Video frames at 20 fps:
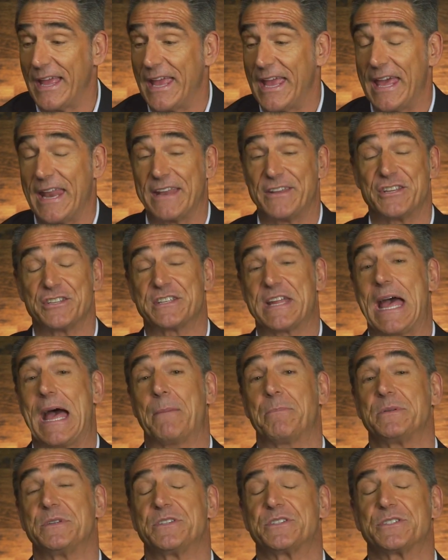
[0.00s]
It just
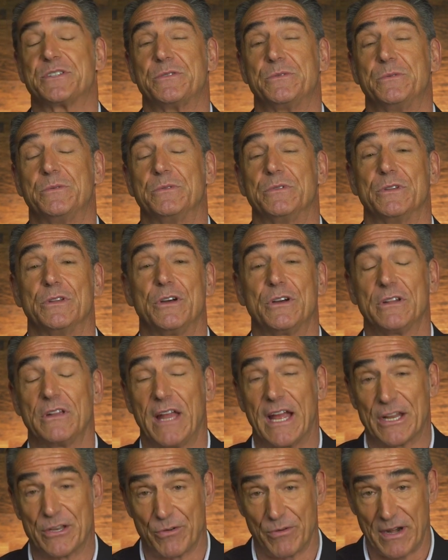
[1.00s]
happens to look
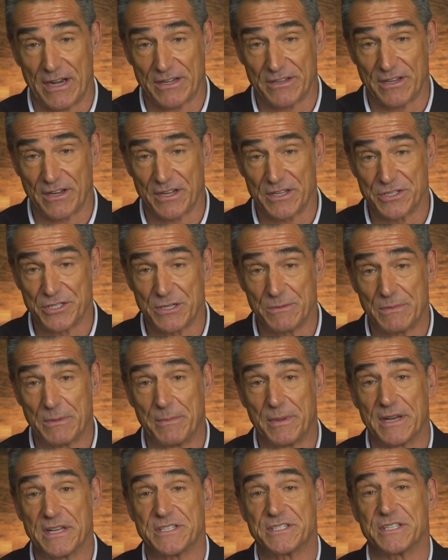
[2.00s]
like direct to consumer,
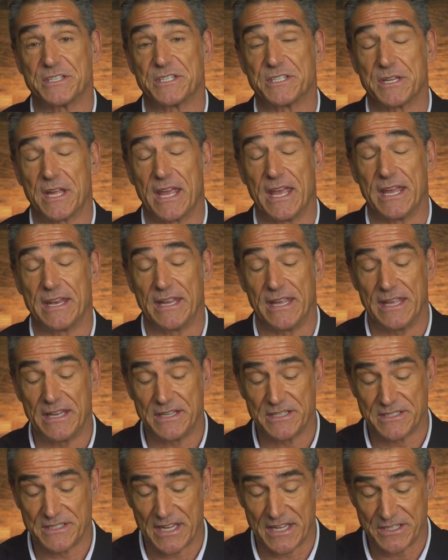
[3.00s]
but it
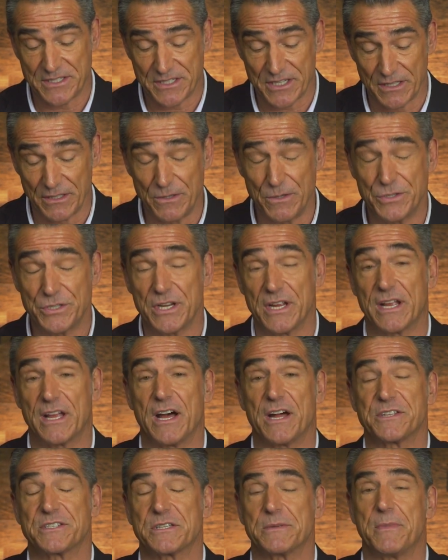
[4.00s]
is a solution
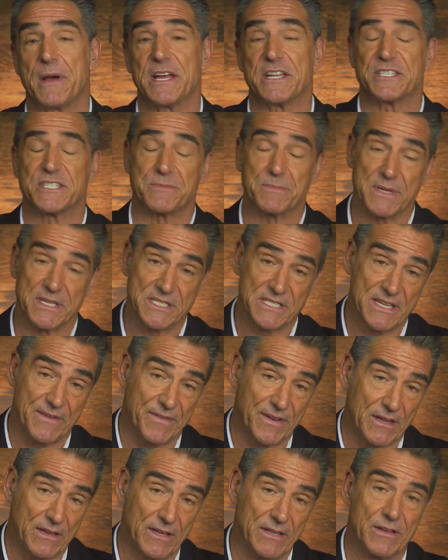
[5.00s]
customized
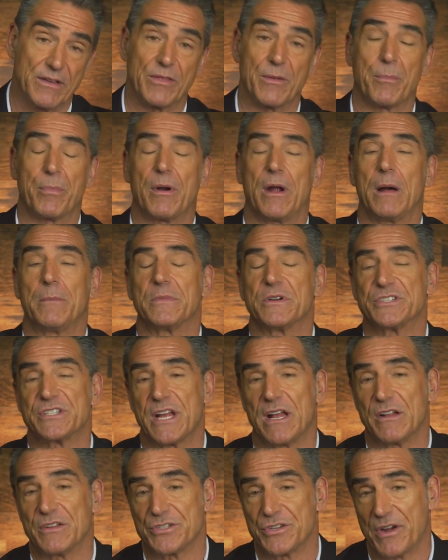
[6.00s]
specifically to the problem or
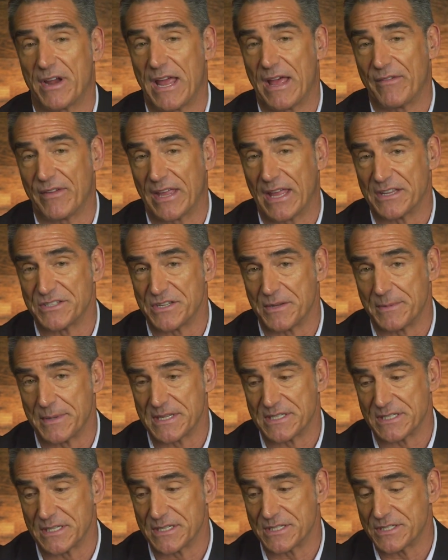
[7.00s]
challenge you're having as a
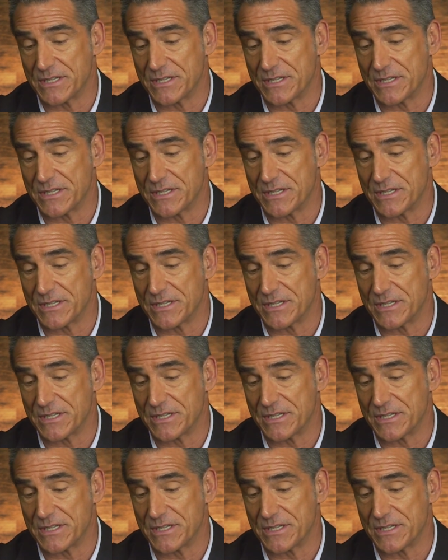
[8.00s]
business.